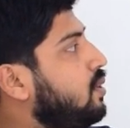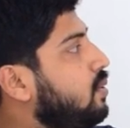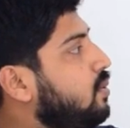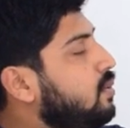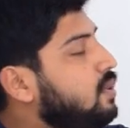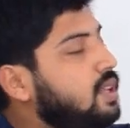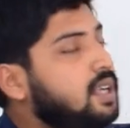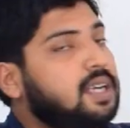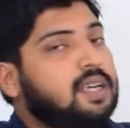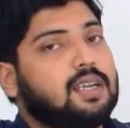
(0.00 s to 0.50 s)

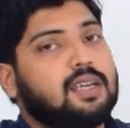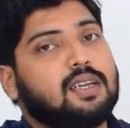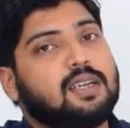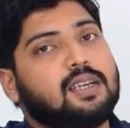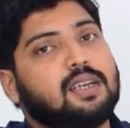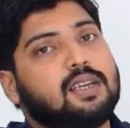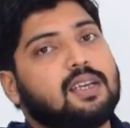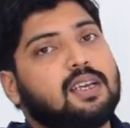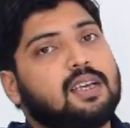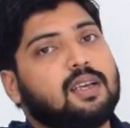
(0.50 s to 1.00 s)
through
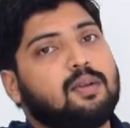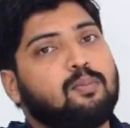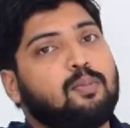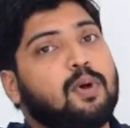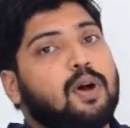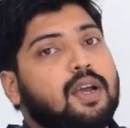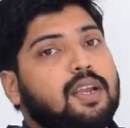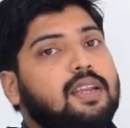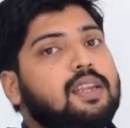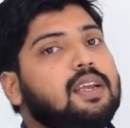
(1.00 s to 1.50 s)
the
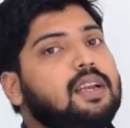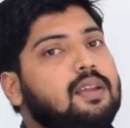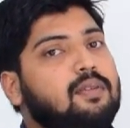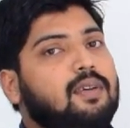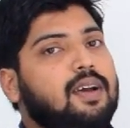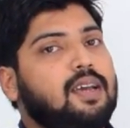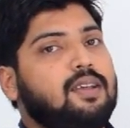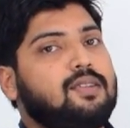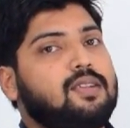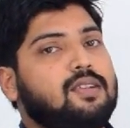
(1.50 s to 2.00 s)
poetic
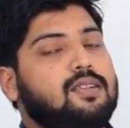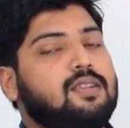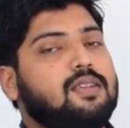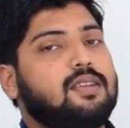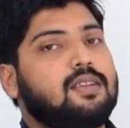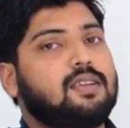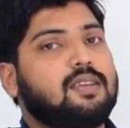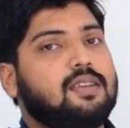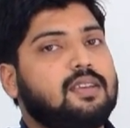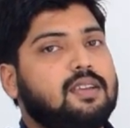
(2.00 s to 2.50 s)
devices.
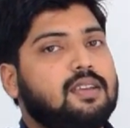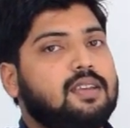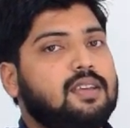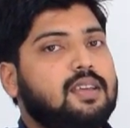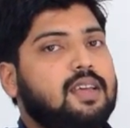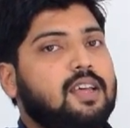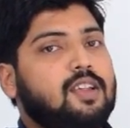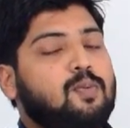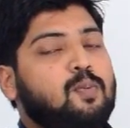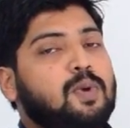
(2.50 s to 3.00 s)

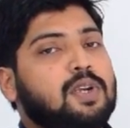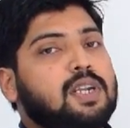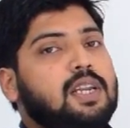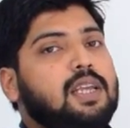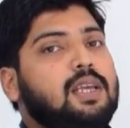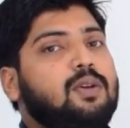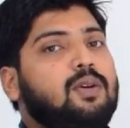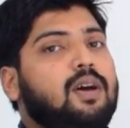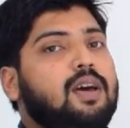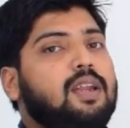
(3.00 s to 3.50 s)

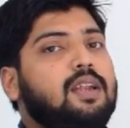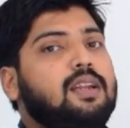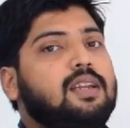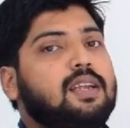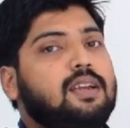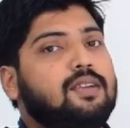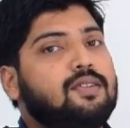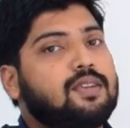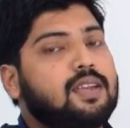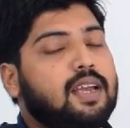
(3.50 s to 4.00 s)
Especially you are in
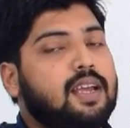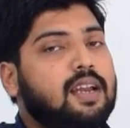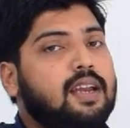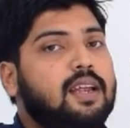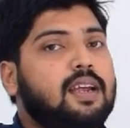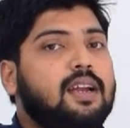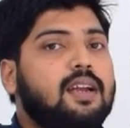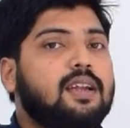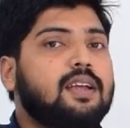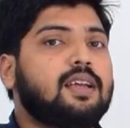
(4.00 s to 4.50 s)
10th
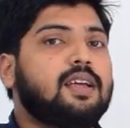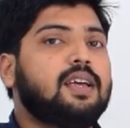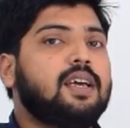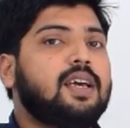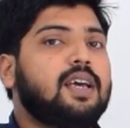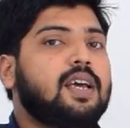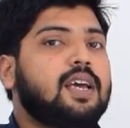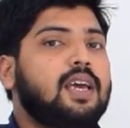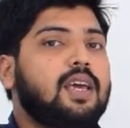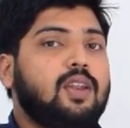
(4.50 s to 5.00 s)
standard.
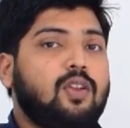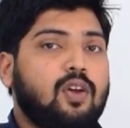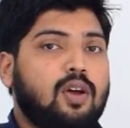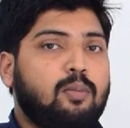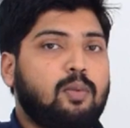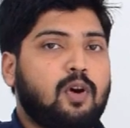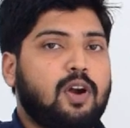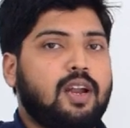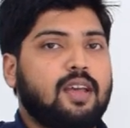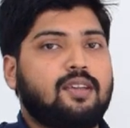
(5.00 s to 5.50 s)
In your
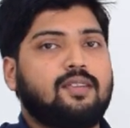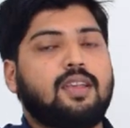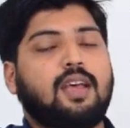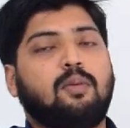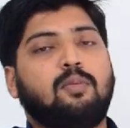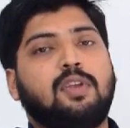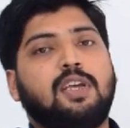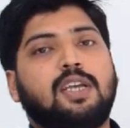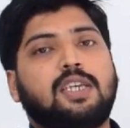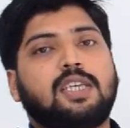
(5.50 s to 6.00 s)
board
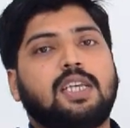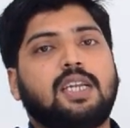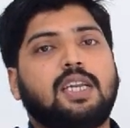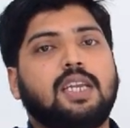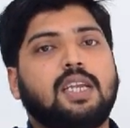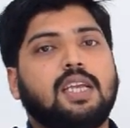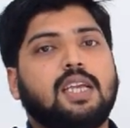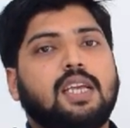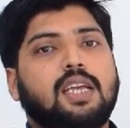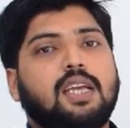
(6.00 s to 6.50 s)

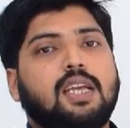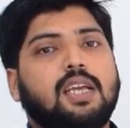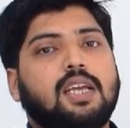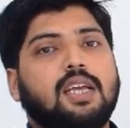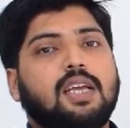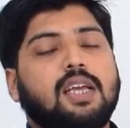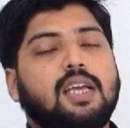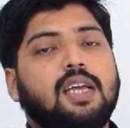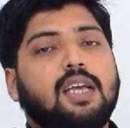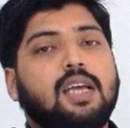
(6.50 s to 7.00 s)

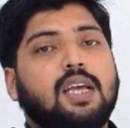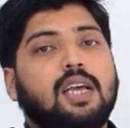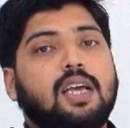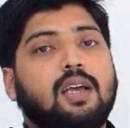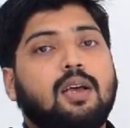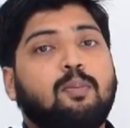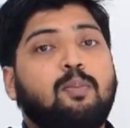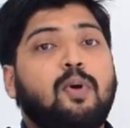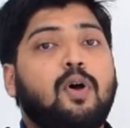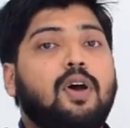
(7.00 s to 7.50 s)
examination,
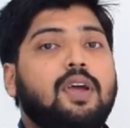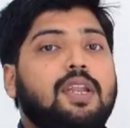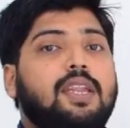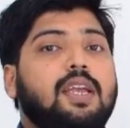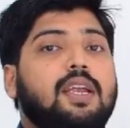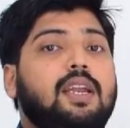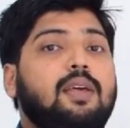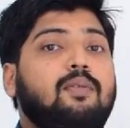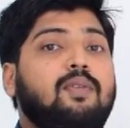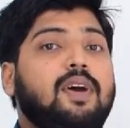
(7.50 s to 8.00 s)

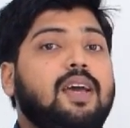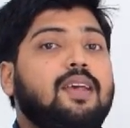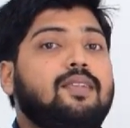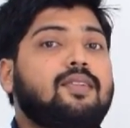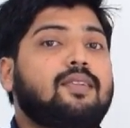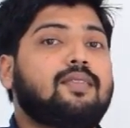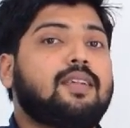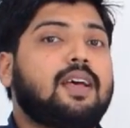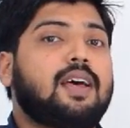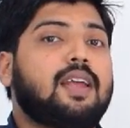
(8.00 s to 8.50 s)
poetic
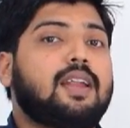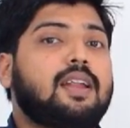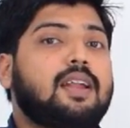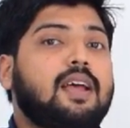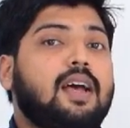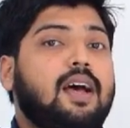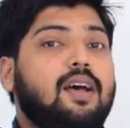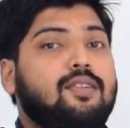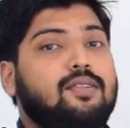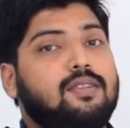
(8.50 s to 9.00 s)
devices are
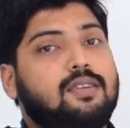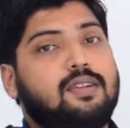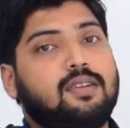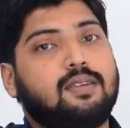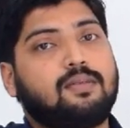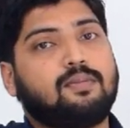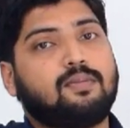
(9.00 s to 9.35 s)
asked.